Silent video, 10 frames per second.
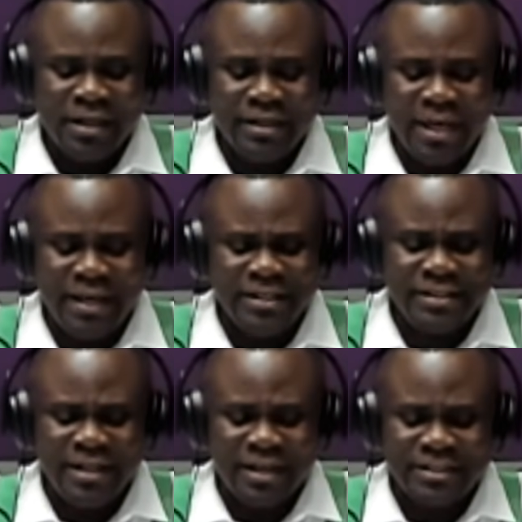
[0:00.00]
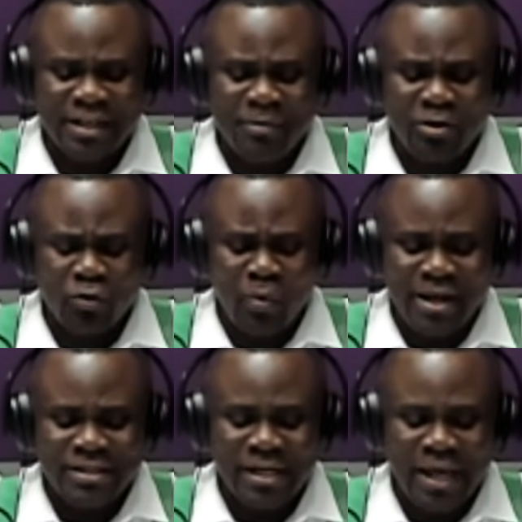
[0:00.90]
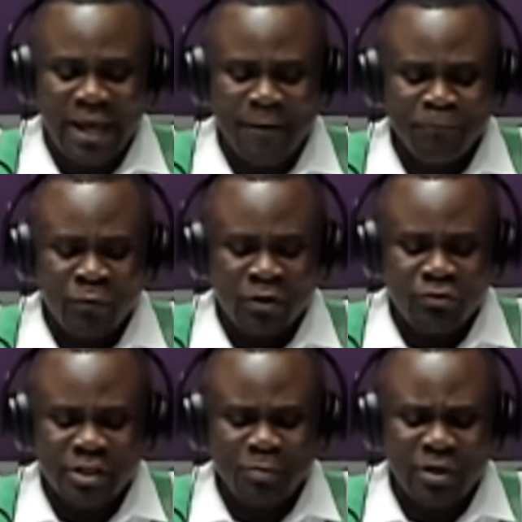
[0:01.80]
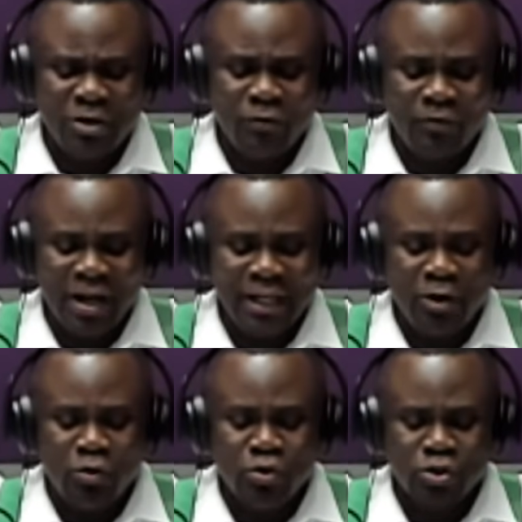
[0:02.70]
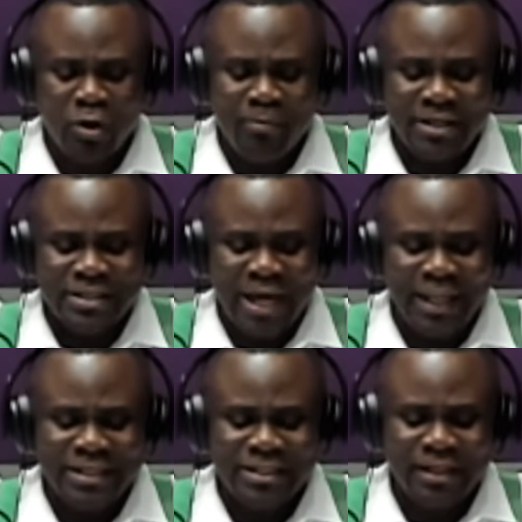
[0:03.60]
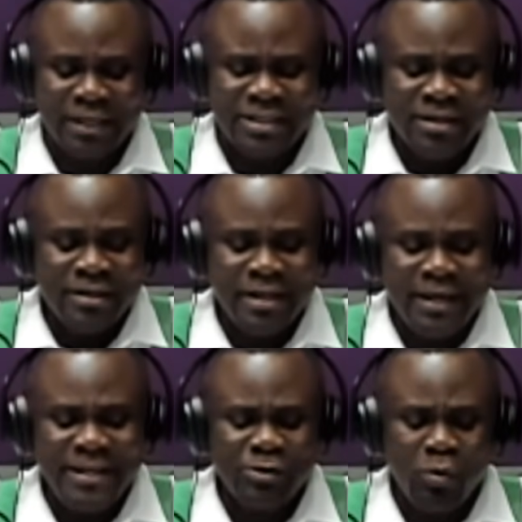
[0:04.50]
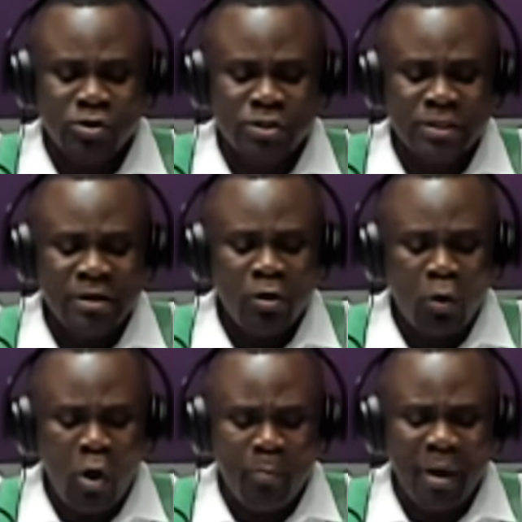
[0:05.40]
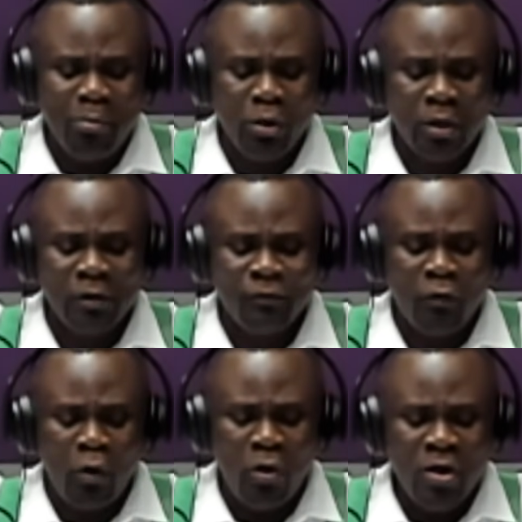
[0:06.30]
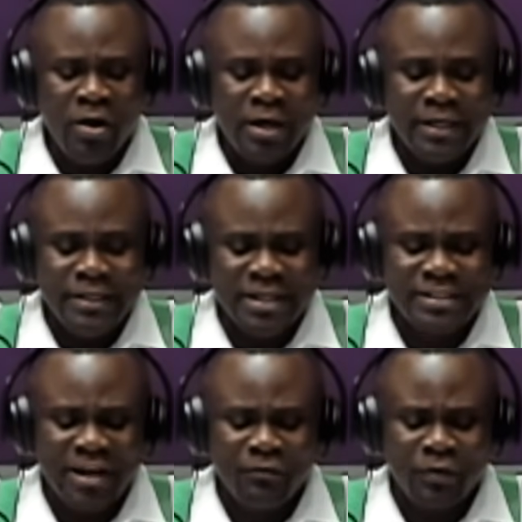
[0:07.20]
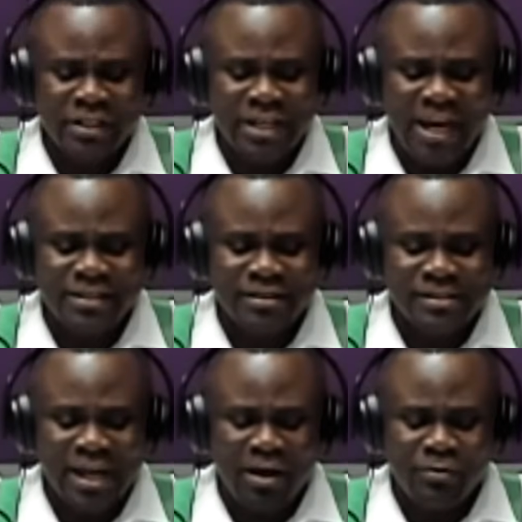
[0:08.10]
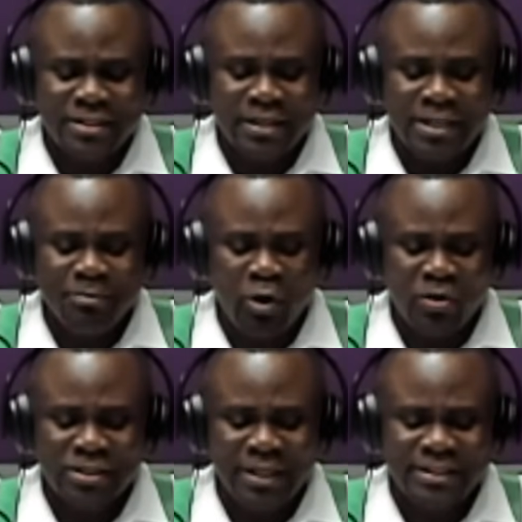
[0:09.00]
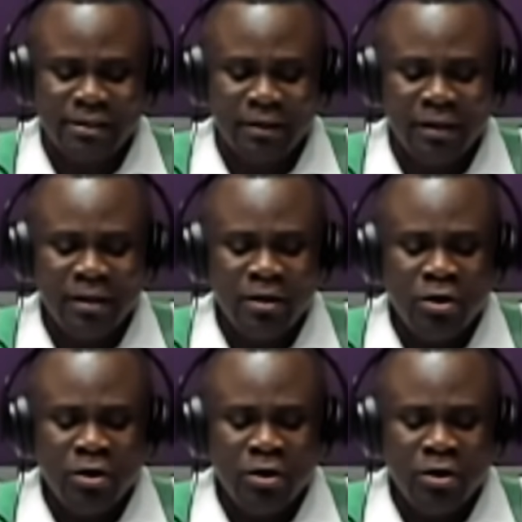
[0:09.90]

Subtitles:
The EC in a statement on Wednesday responded to Franklin Kujo's comment, alleging that the EC was culpable for disenfranchising SAR residents because little